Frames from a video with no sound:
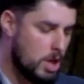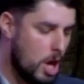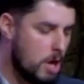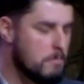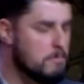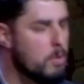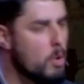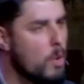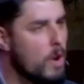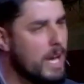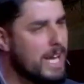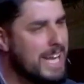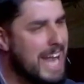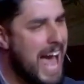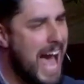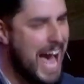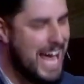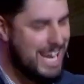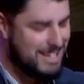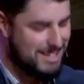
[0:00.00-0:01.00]
young boy, an
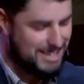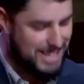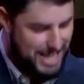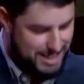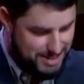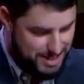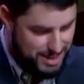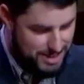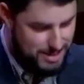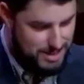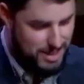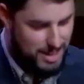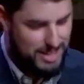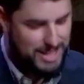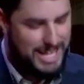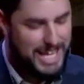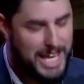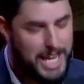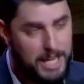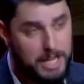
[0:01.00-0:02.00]
adolescent, a
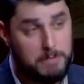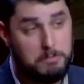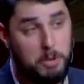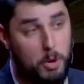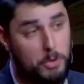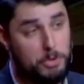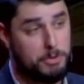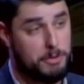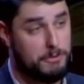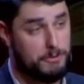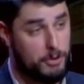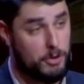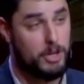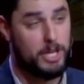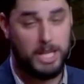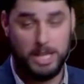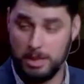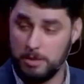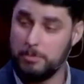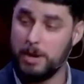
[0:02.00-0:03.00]
kid, both
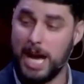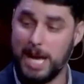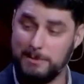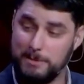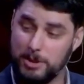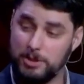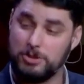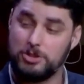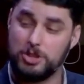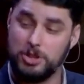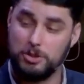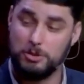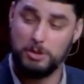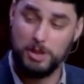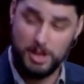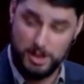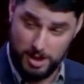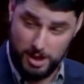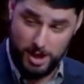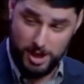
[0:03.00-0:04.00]
referring in the Bible
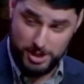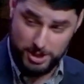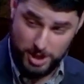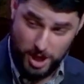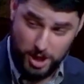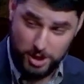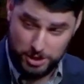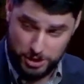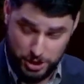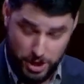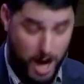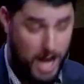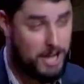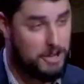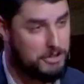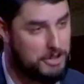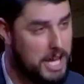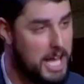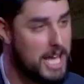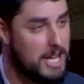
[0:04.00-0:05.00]
to a young
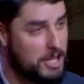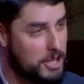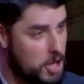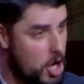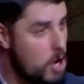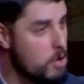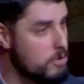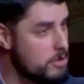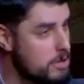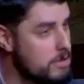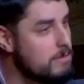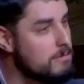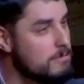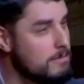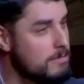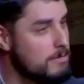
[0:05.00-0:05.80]
child and a goat.